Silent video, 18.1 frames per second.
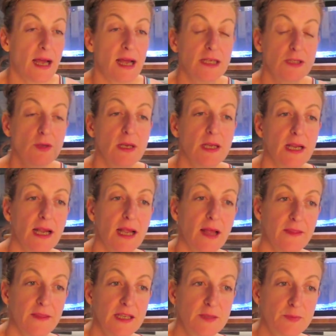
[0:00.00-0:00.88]
actually,
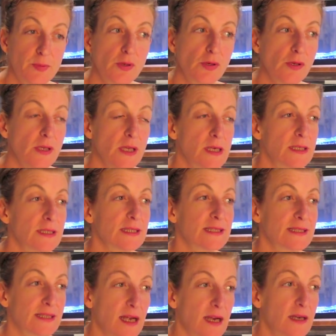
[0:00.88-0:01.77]
uh, this project
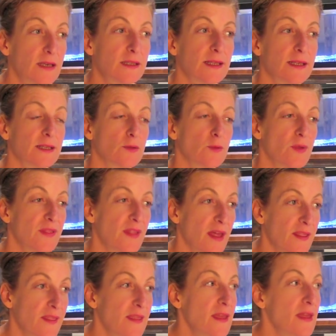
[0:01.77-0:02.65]
started with the
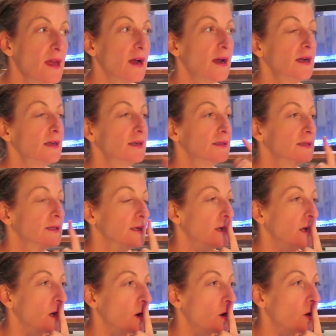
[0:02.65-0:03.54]
idea
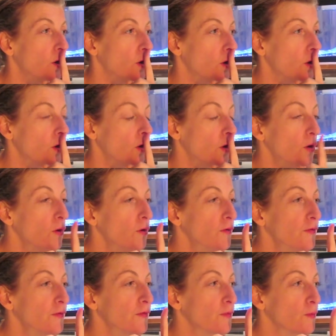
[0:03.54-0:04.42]

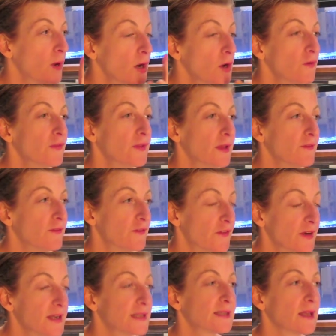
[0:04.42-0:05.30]
of one of the
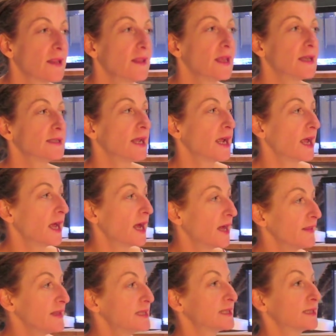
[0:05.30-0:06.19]
first ideas that I
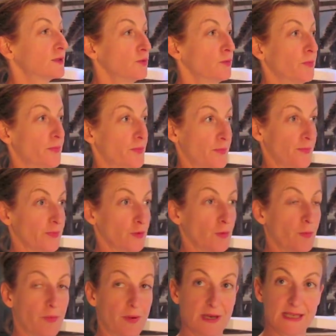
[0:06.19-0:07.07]
had is to,
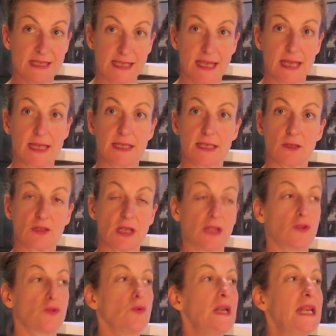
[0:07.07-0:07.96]
to present, so
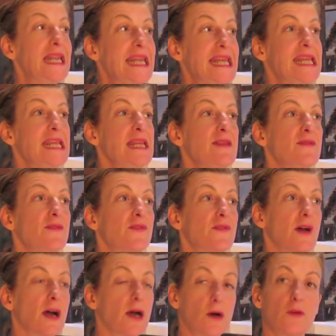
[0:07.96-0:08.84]
to leave
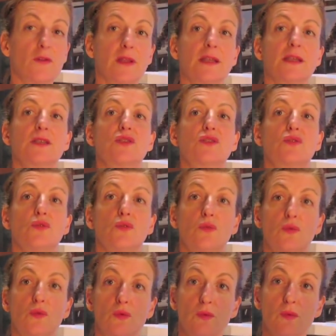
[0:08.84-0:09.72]
audience
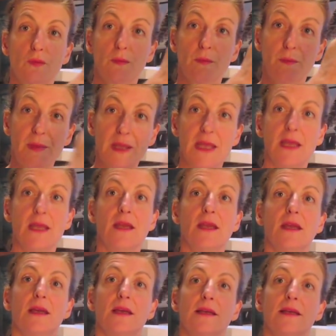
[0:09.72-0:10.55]
to be